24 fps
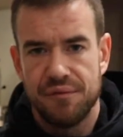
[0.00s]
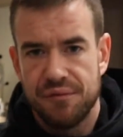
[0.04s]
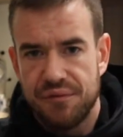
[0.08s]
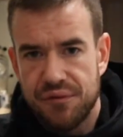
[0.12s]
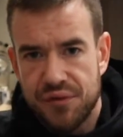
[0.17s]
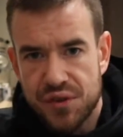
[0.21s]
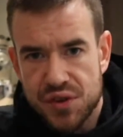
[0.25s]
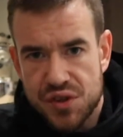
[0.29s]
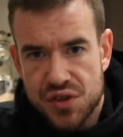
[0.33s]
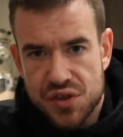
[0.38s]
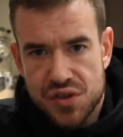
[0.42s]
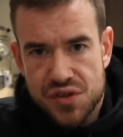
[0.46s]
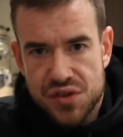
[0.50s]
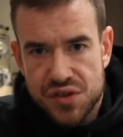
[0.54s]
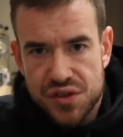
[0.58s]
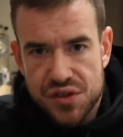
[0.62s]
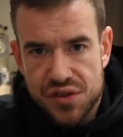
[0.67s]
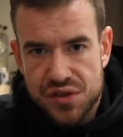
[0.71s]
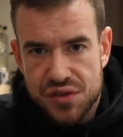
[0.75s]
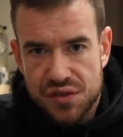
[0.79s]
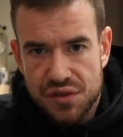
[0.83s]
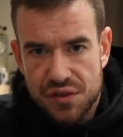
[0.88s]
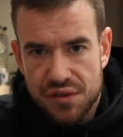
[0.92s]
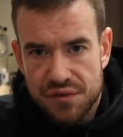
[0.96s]
for just the
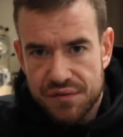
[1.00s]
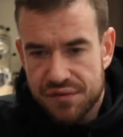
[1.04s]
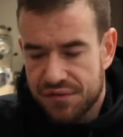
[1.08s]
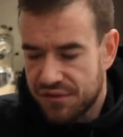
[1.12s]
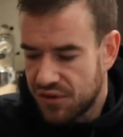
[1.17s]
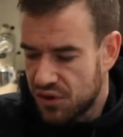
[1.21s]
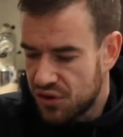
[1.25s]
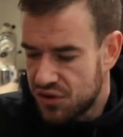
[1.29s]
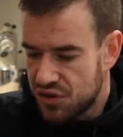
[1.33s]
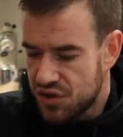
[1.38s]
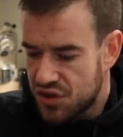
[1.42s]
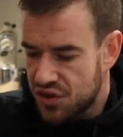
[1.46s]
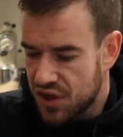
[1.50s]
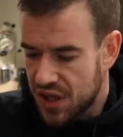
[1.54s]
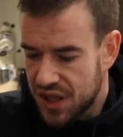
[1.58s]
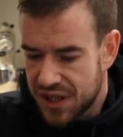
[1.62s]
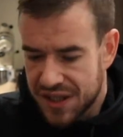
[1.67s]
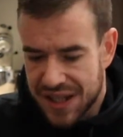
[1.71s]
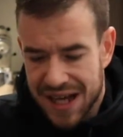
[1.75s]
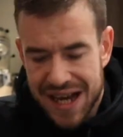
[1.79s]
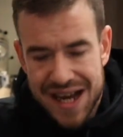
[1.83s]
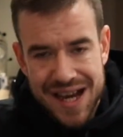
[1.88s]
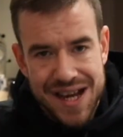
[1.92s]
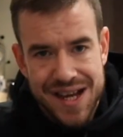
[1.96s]
sort of
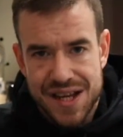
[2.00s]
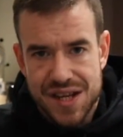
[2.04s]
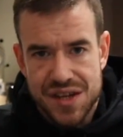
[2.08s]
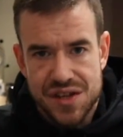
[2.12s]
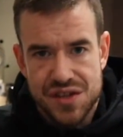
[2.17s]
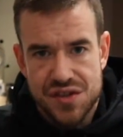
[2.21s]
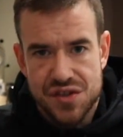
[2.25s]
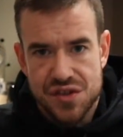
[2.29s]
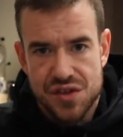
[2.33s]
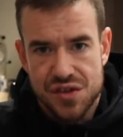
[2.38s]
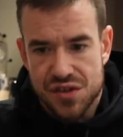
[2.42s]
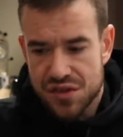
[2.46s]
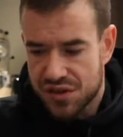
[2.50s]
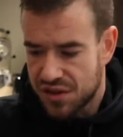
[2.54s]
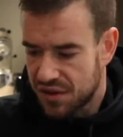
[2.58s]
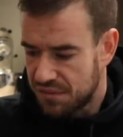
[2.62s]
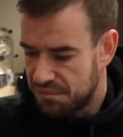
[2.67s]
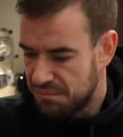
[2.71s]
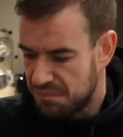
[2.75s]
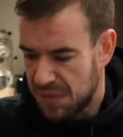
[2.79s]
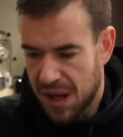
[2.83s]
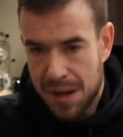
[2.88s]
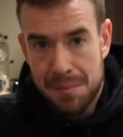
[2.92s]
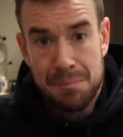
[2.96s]
untrained eye, it's just
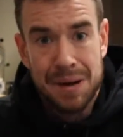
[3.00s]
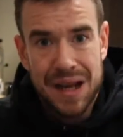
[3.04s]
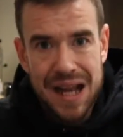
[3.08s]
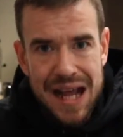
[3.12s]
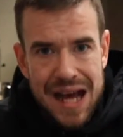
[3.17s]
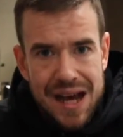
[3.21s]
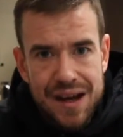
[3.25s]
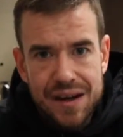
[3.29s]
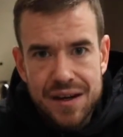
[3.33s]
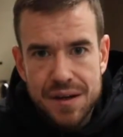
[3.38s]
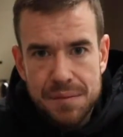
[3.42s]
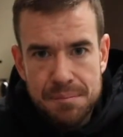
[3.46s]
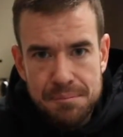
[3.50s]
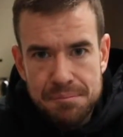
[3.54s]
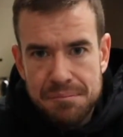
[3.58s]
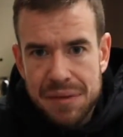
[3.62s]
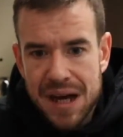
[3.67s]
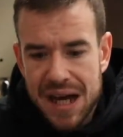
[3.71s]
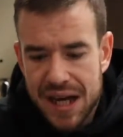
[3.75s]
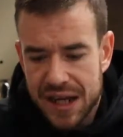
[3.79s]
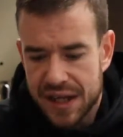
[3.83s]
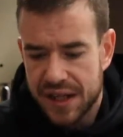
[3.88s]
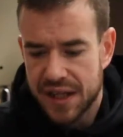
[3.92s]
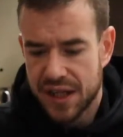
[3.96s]
a black
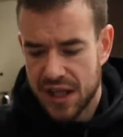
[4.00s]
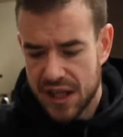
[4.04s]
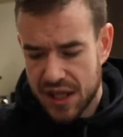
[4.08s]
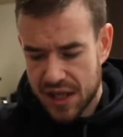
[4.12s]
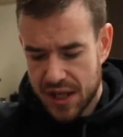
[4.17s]
bag.